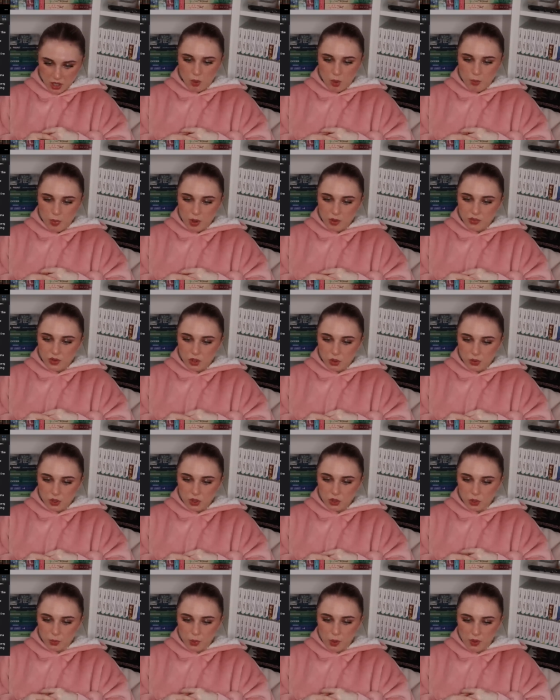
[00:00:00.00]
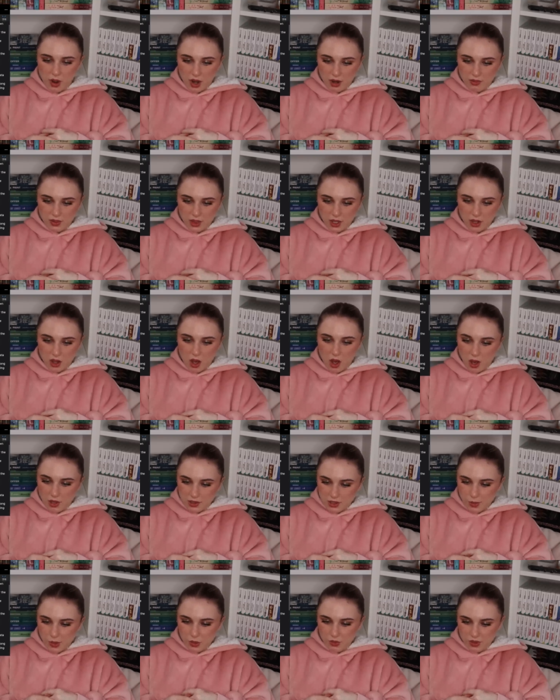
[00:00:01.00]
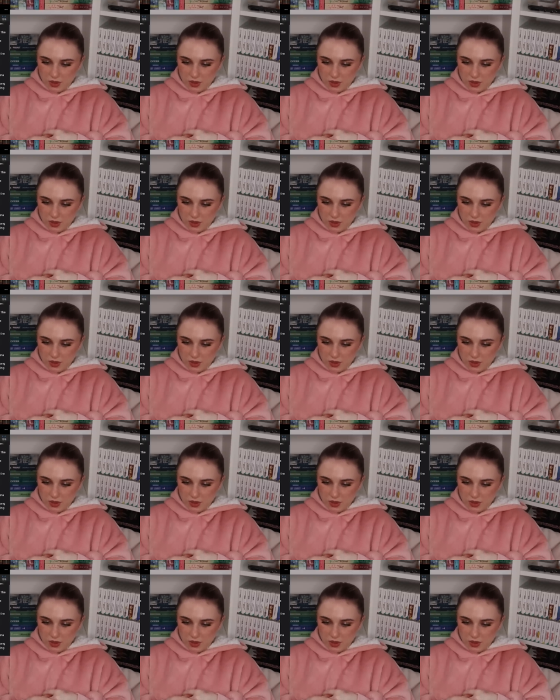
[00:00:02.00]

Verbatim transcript: When both you and your group arrived, they asked about the